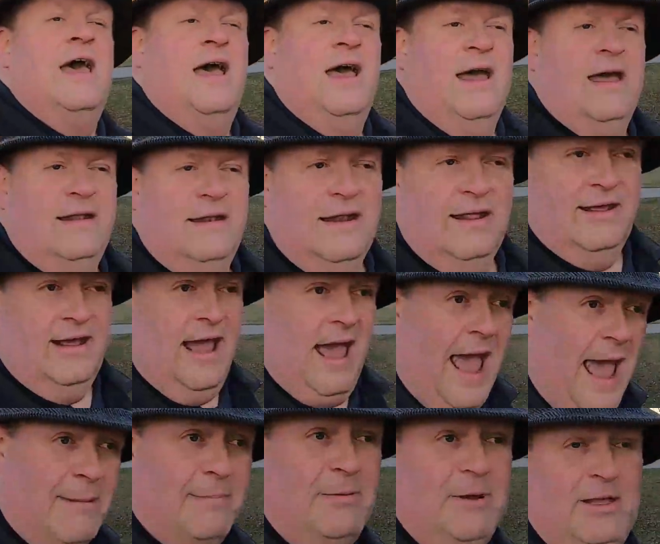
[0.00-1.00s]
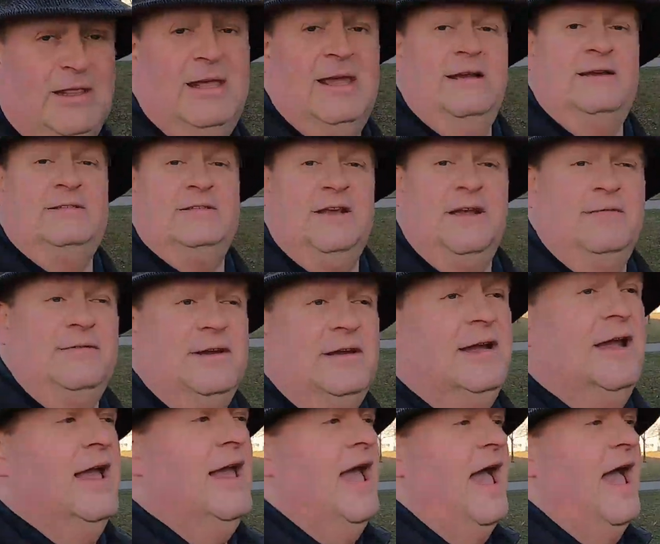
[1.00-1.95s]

a happy Thanksgiving,